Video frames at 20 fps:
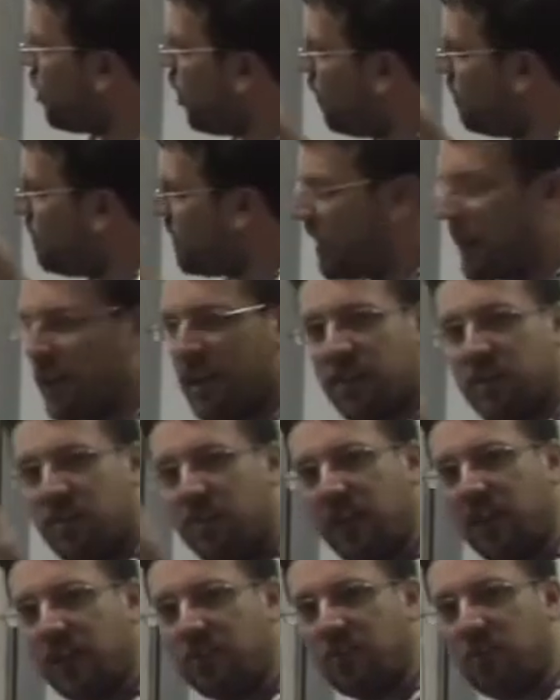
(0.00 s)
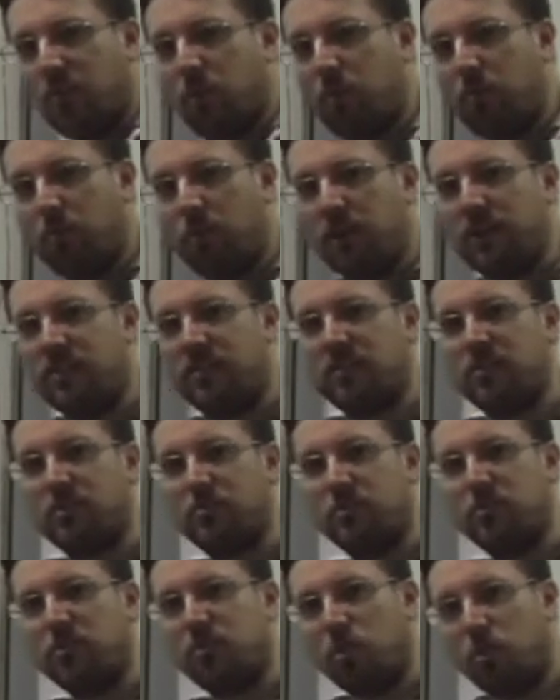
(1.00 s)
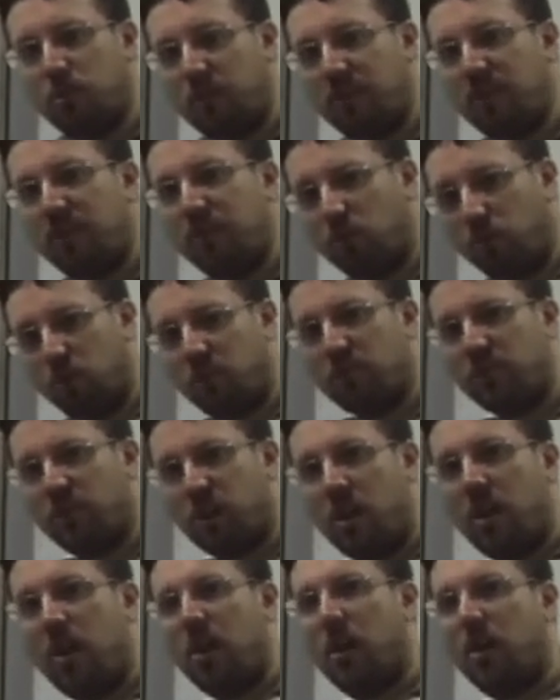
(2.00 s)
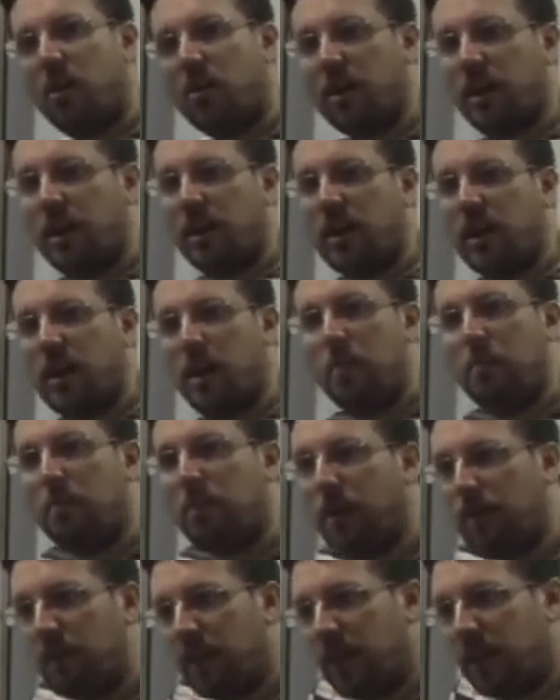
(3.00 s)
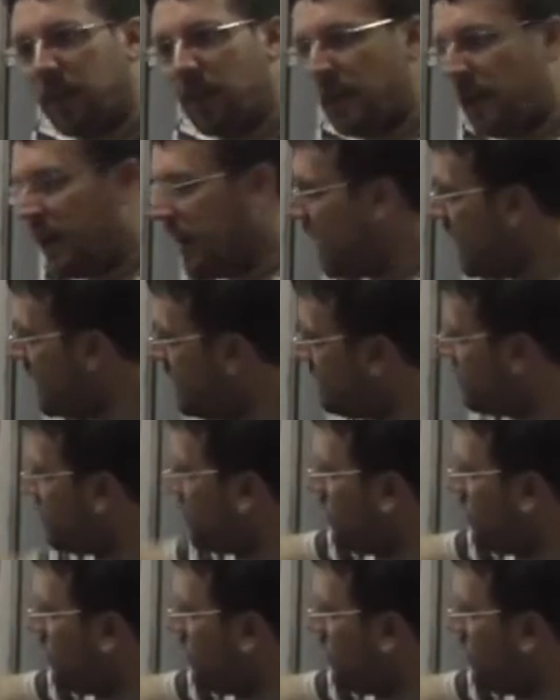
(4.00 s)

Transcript: complicated things that the operating system is doing for us. Okay, but it's